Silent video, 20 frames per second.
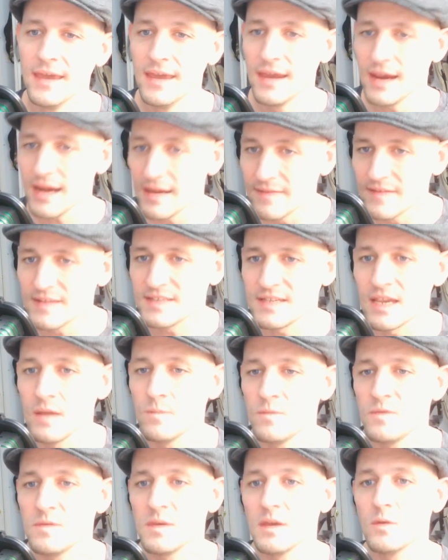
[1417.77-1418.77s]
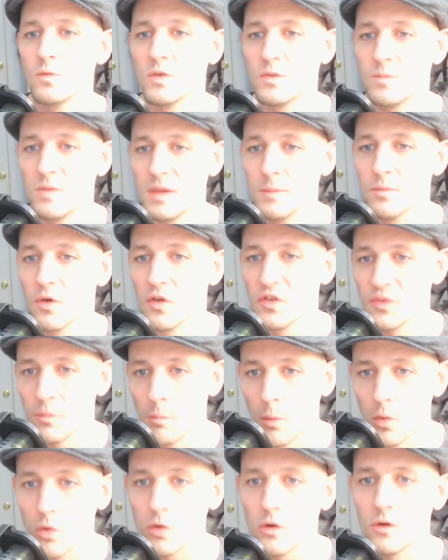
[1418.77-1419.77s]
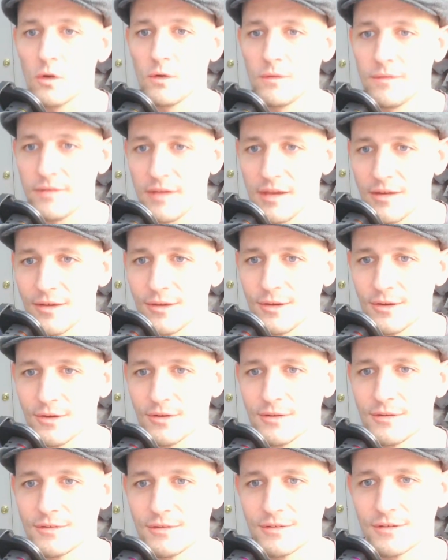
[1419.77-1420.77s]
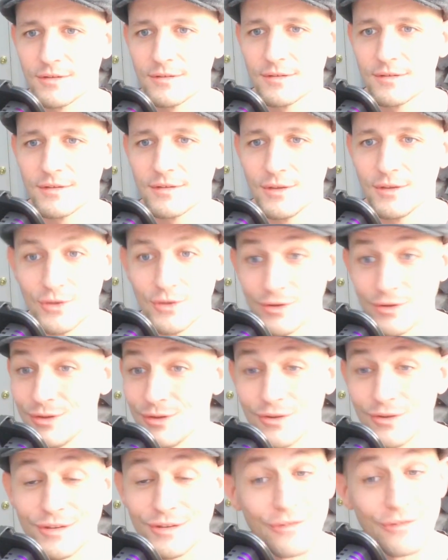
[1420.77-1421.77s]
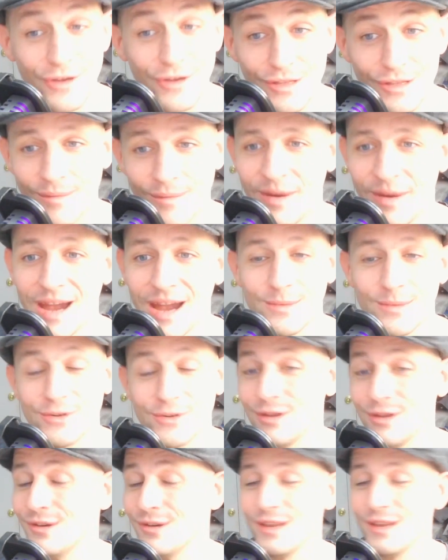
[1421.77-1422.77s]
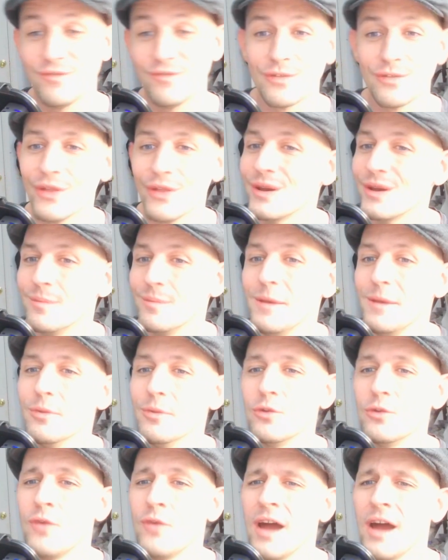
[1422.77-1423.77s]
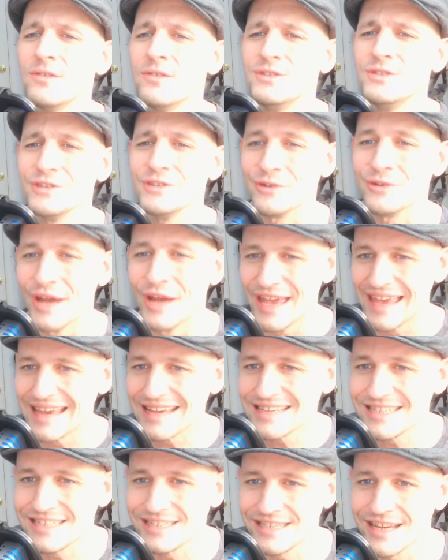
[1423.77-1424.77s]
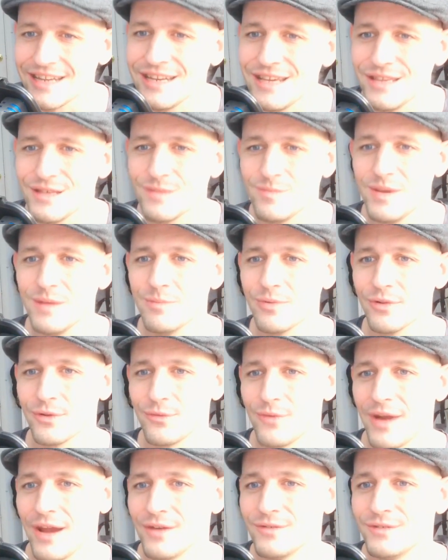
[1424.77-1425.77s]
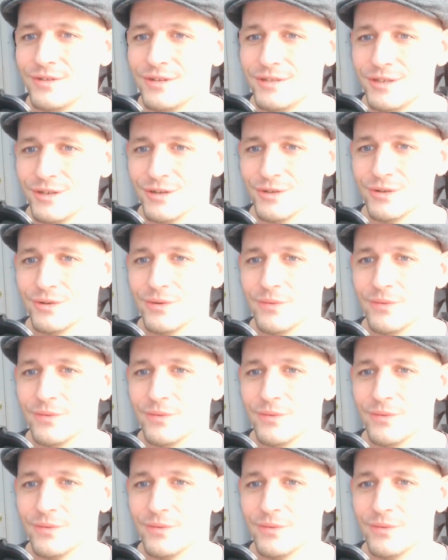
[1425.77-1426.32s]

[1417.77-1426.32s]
And the same thing with people's moral failures. You you can look at the Bible. You can even look at people around you. Study the people around you.